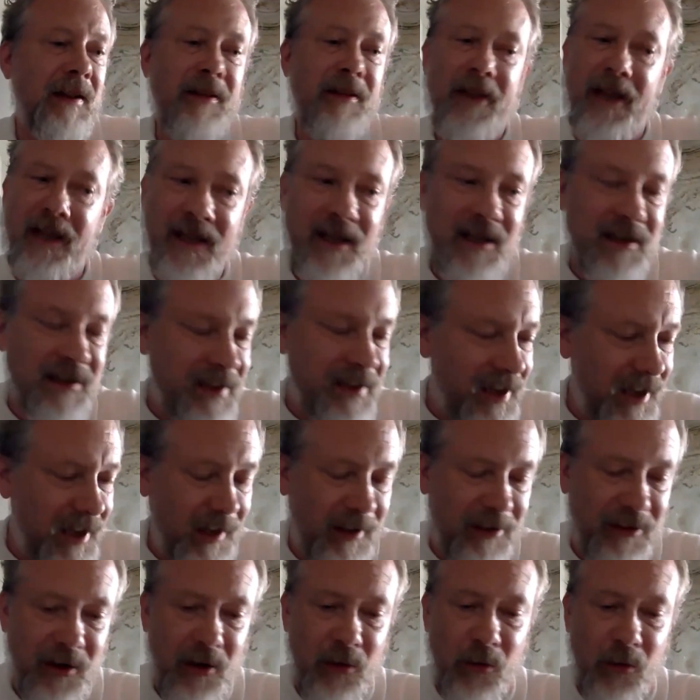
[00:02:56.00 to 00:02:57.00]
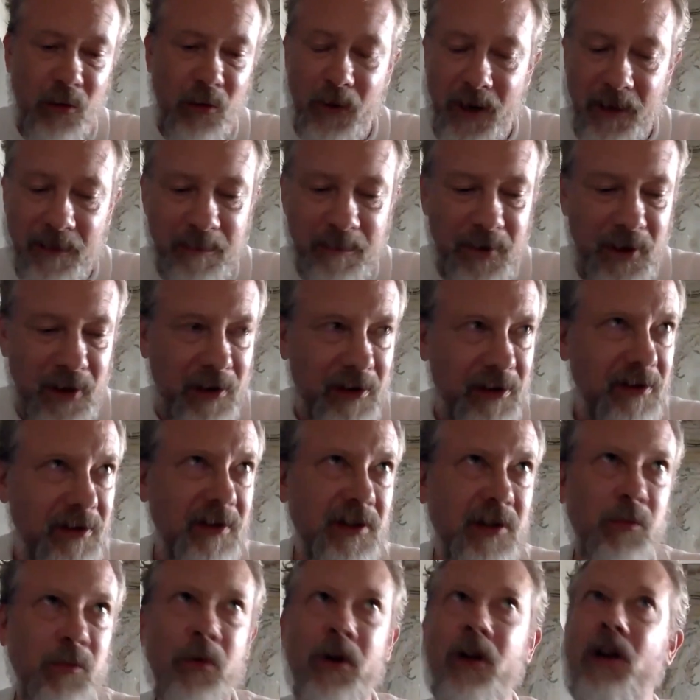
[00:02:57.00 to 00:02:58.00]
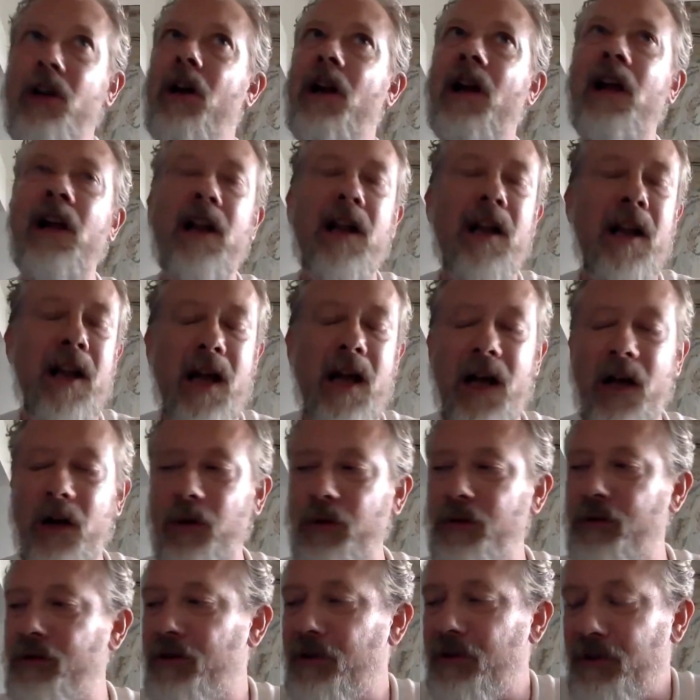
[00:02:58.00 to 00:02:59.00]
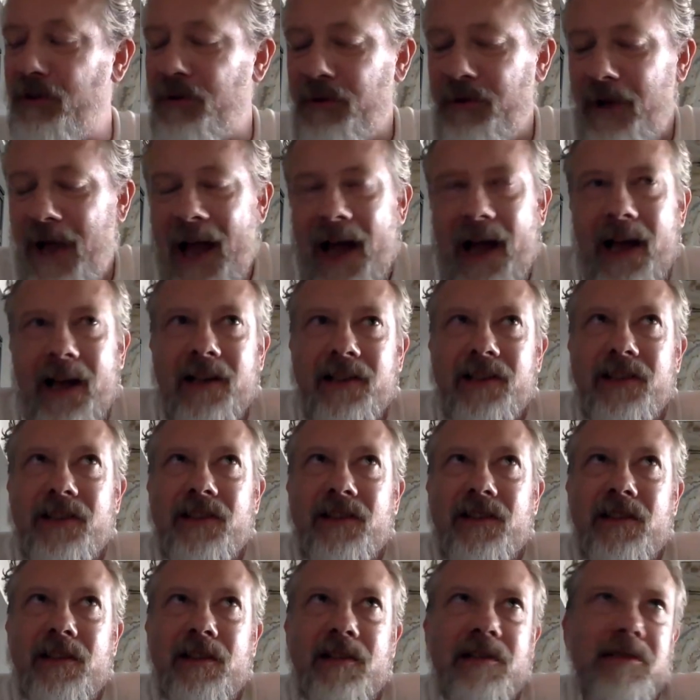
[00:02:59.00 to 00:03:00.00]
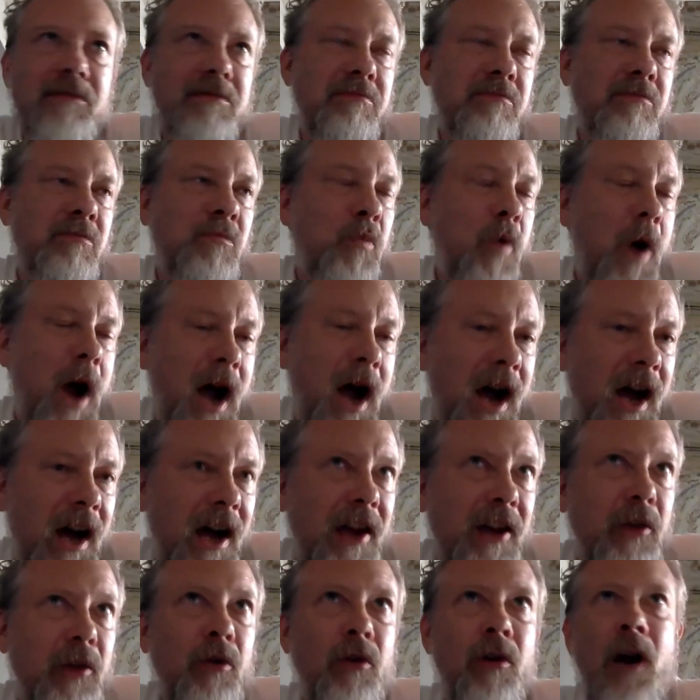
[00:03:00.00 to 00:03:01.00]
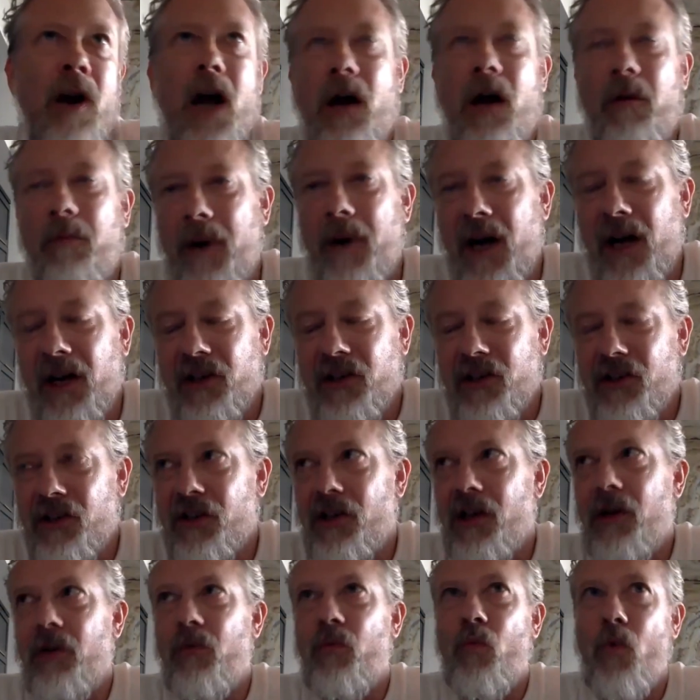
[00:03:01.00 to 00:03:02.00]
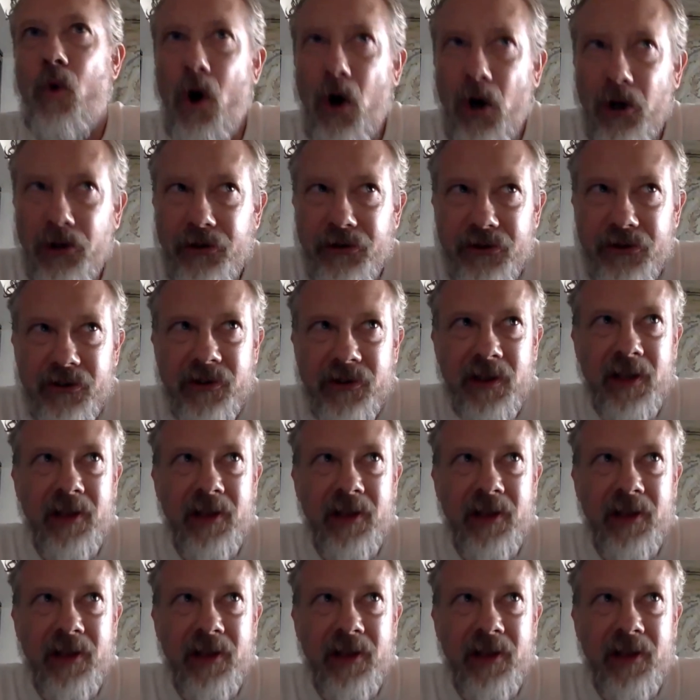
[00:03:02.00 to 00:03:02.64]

they can take their weapons. We're not allowed to ask why or how much and what,